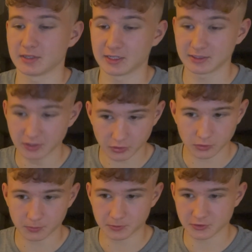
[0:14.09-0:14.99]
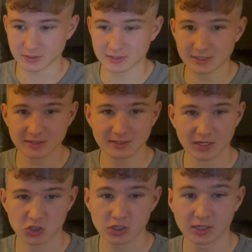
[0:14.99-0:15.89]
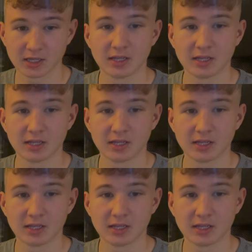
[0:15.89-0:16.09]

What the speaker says: A clear thought process. This is actually